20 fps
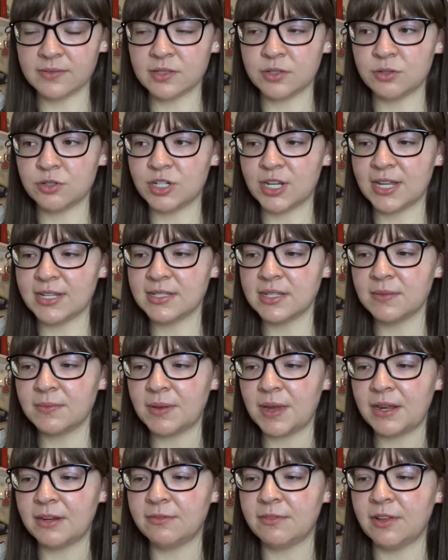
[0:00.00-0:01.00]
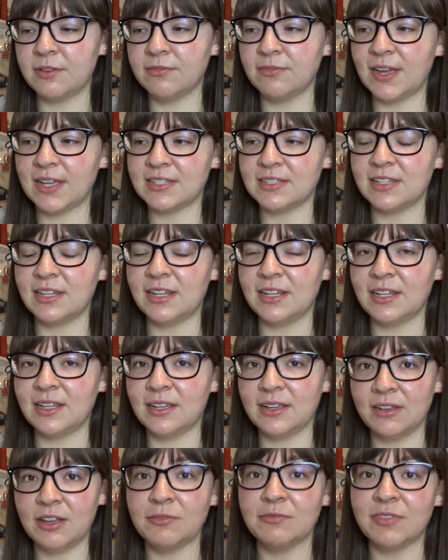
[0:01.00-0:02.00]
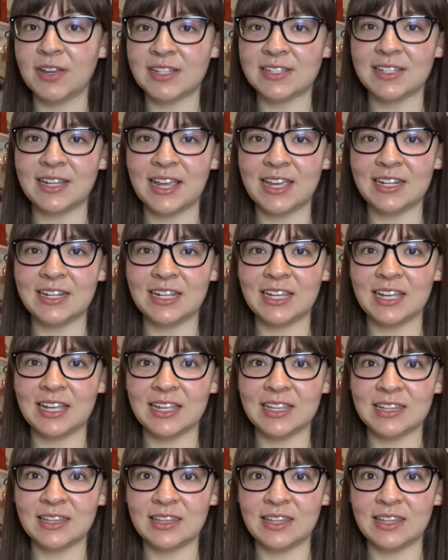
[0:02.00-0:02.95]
So she ends up kind of investigating